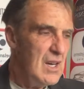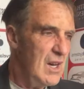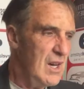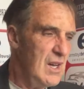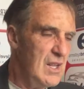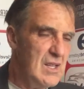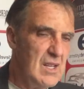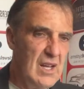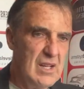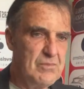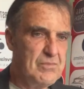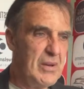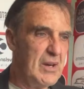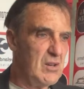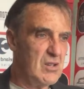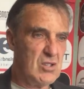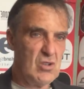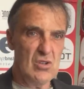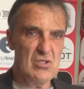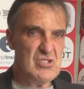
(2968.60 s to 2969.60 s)
And
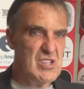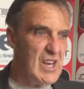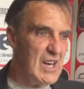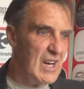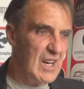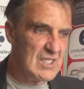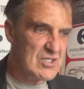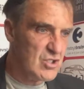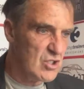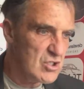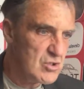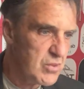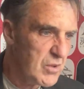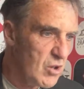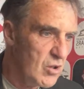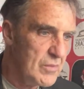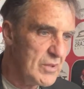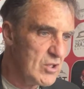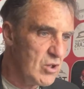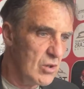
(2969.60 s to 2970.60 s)
people were going, yeah, that's us, we're
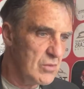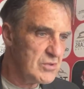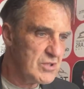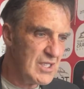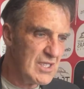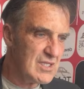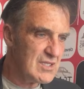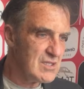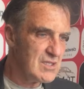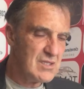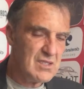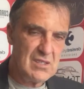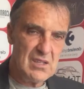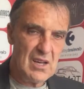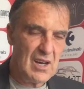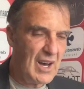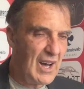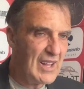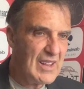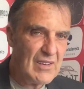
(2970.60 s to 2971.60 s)
going to be top 6.
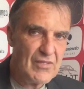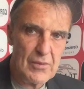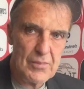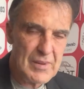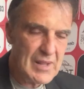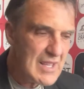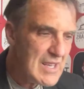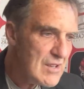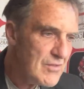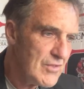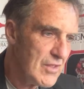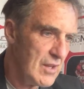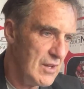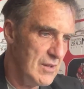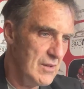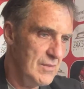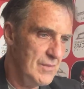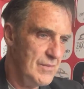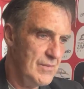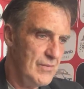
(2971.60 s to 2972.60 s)
I never believed
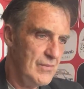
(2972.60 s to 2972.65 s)
it.